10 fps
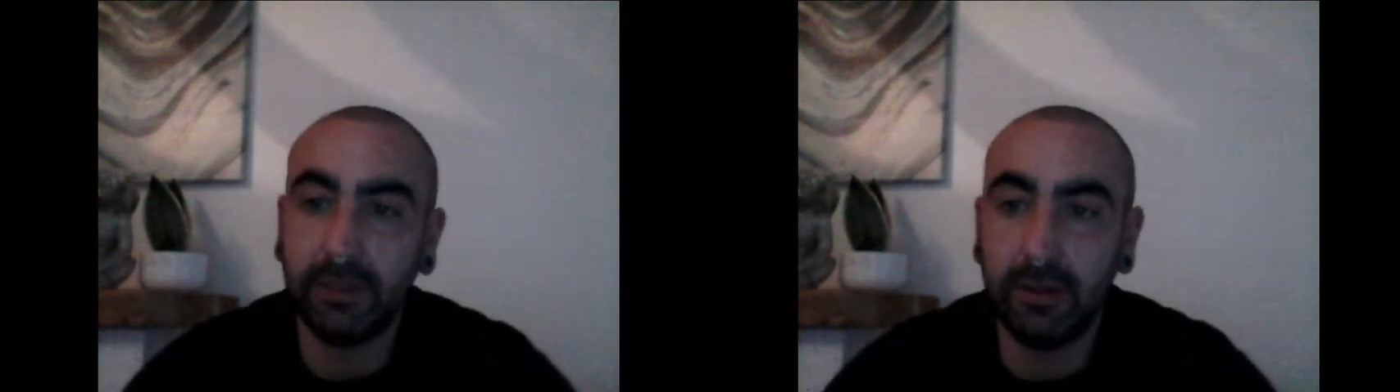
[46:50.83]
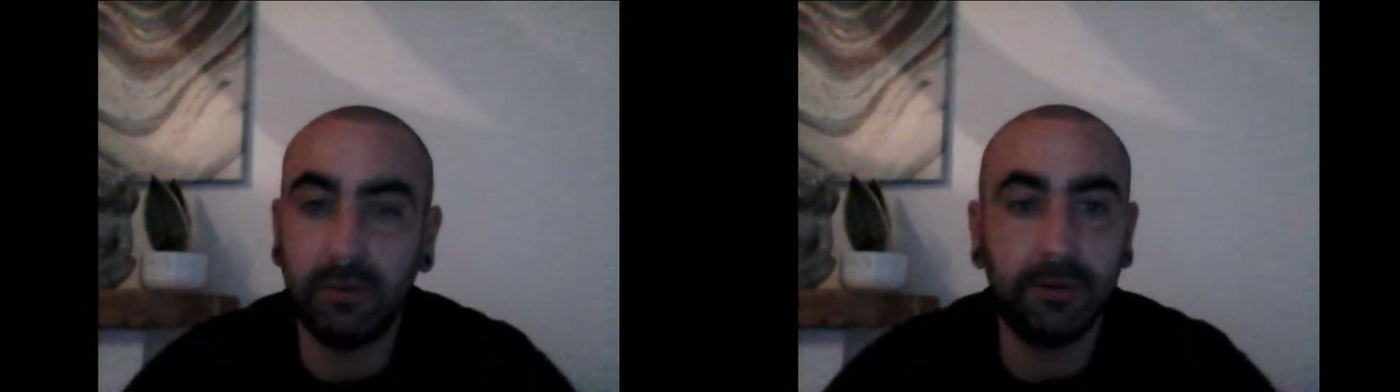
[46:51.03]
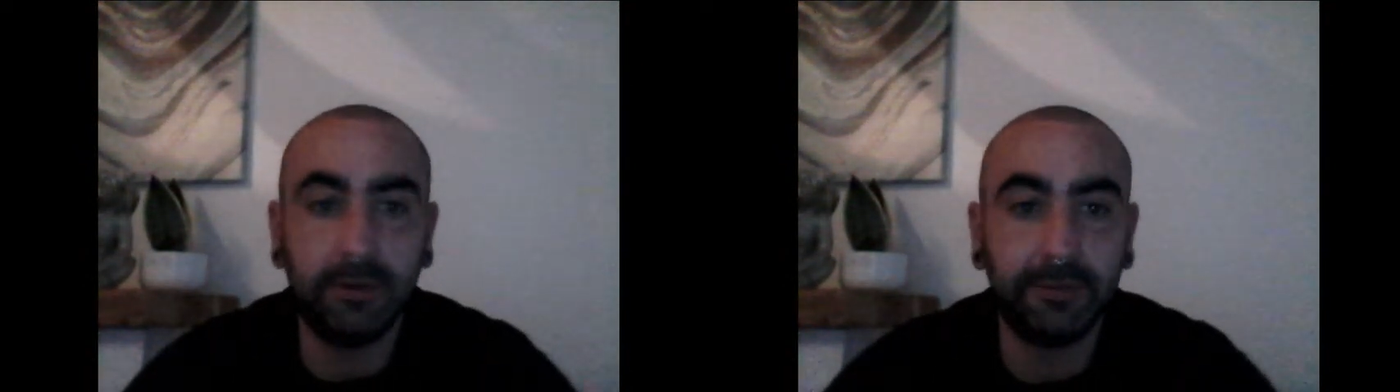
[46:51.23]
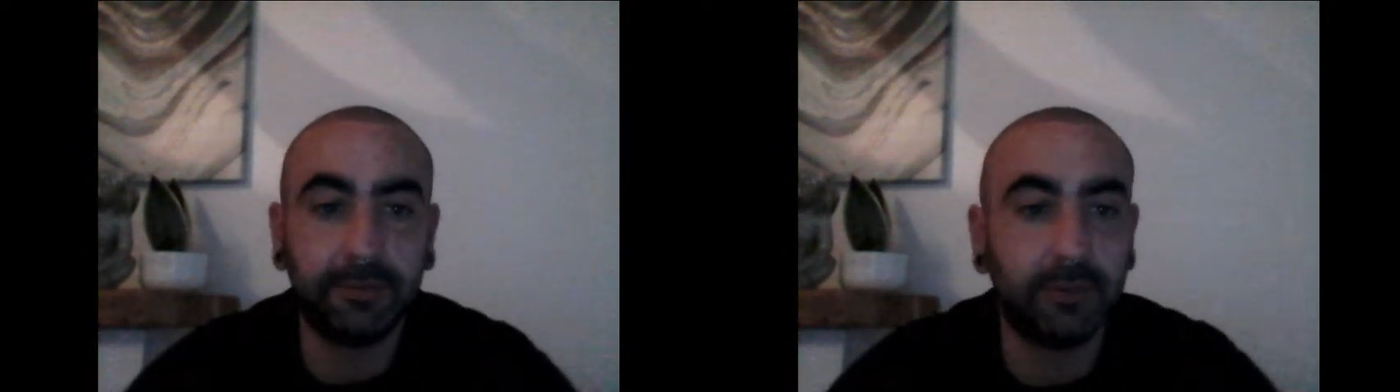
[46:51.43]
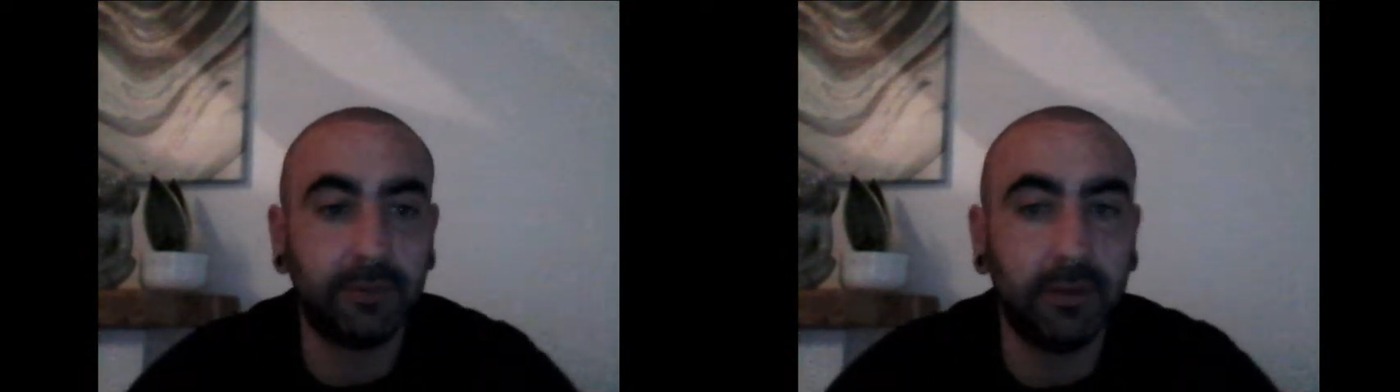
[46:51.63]
So,
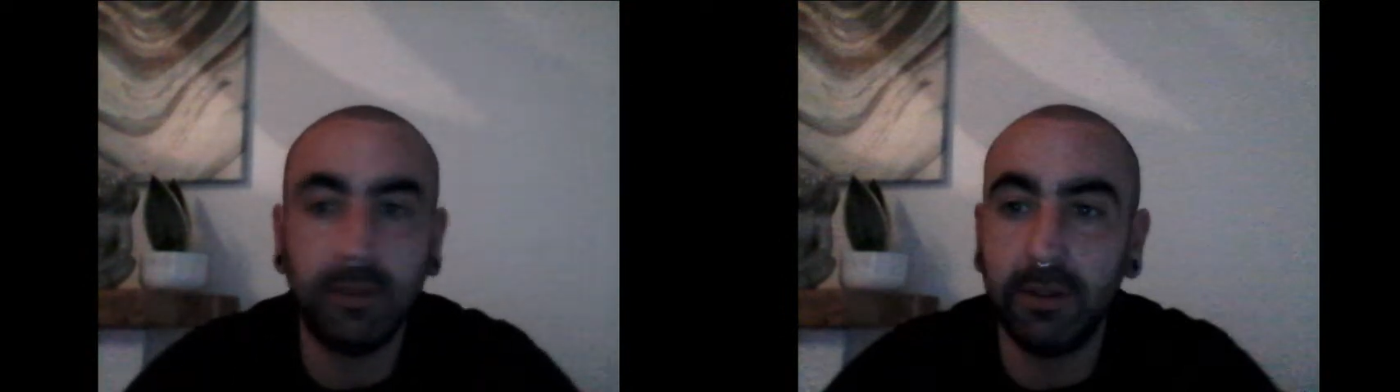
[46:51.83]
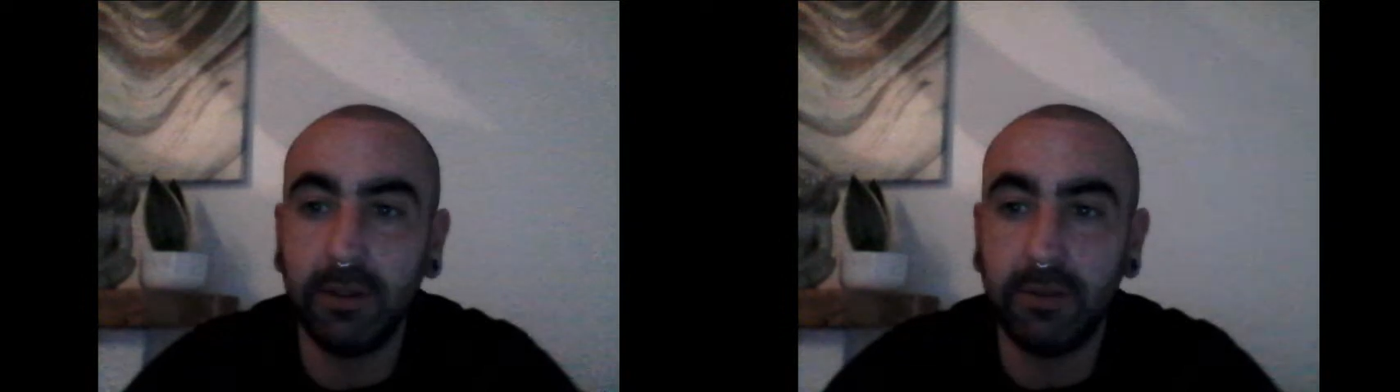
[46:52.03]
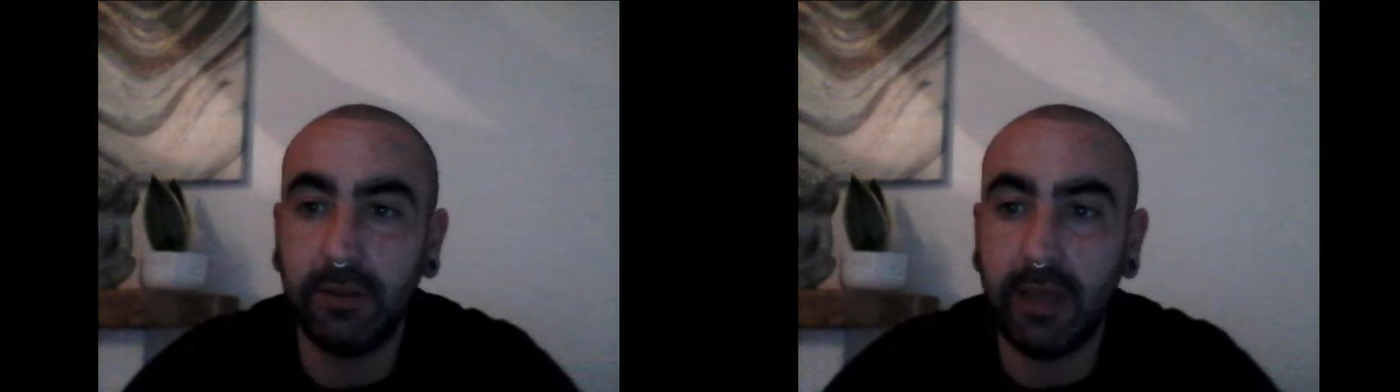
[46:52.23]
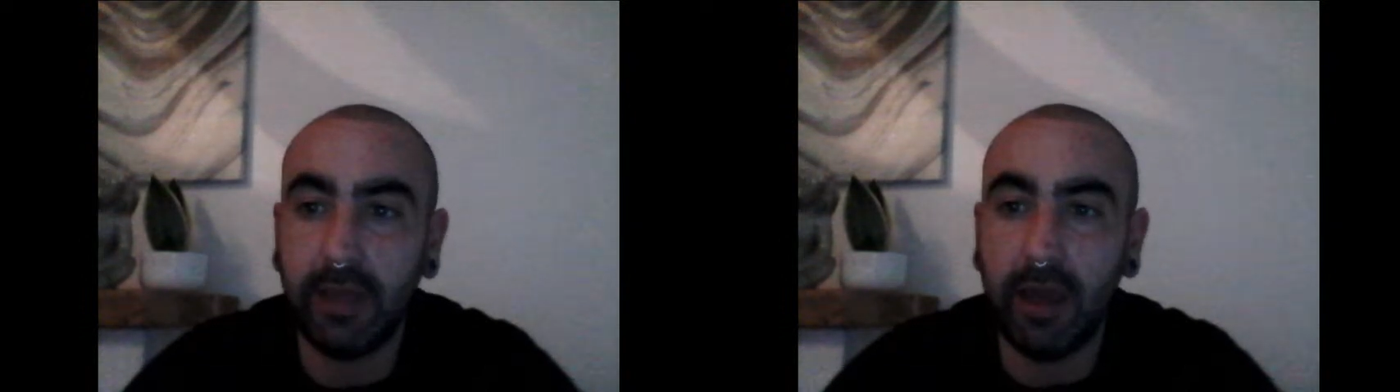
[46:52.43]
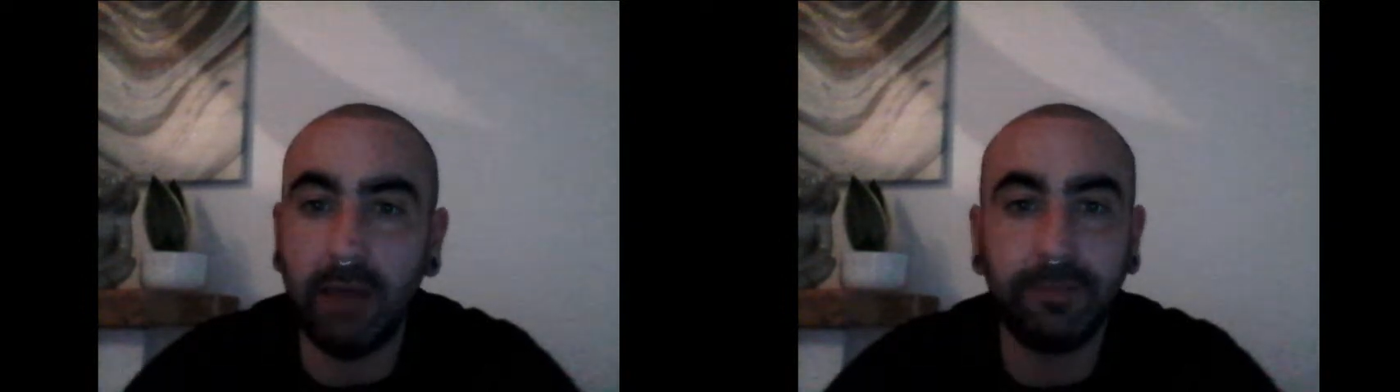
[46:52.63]

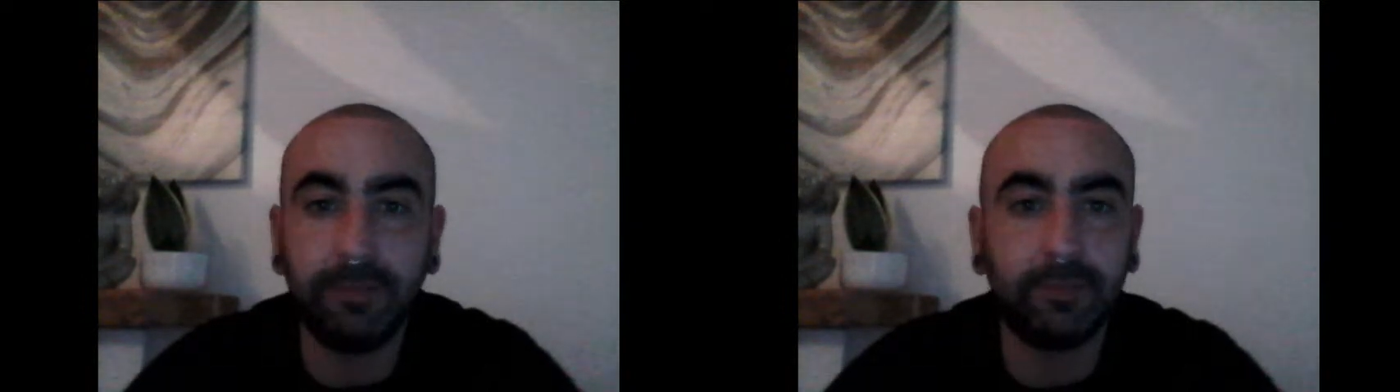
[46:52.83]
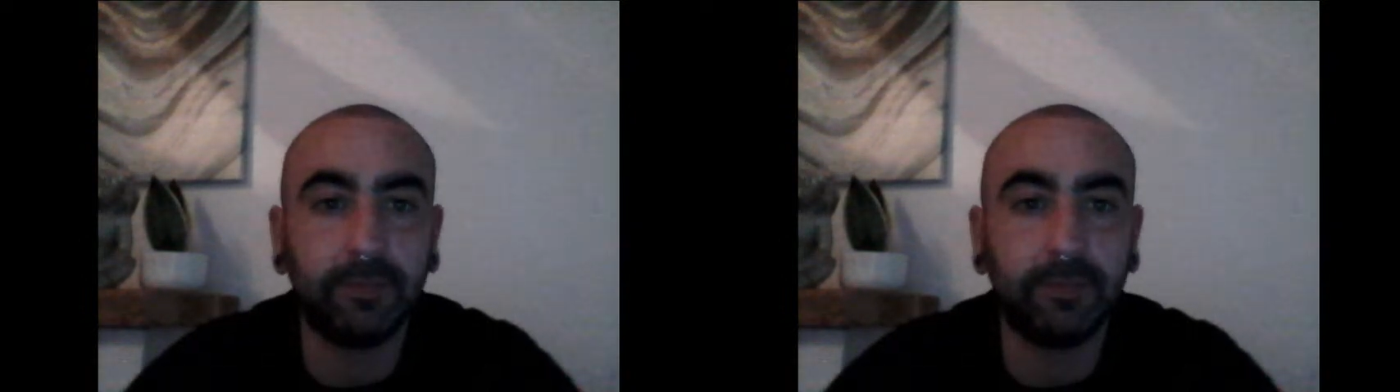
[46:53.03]
yeah.